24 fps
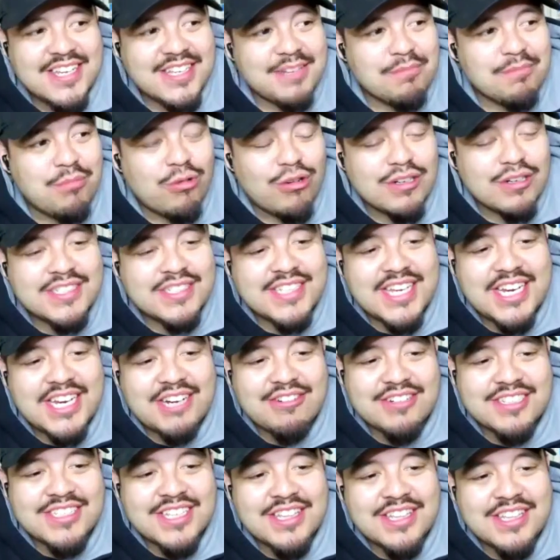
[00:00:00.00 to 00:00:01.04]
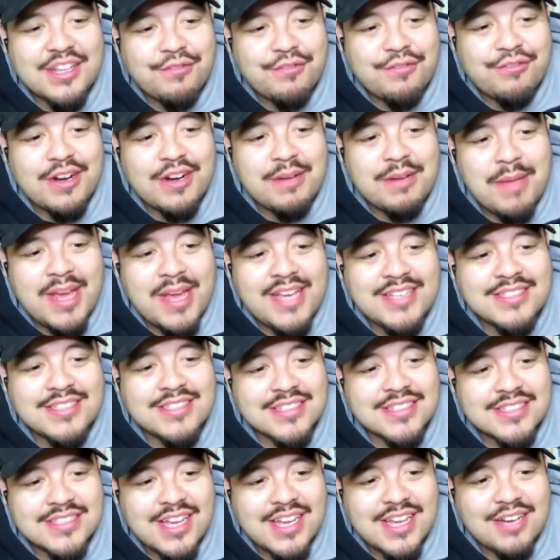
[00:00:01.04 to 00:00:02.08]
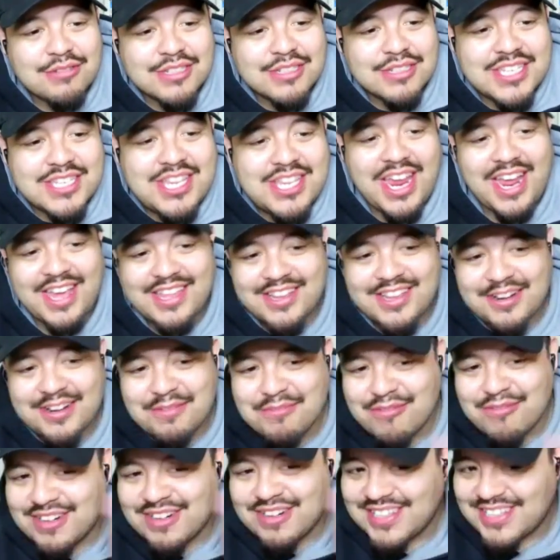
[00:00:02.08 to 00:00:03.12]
more secrets than the Freemasons, I would say. They're more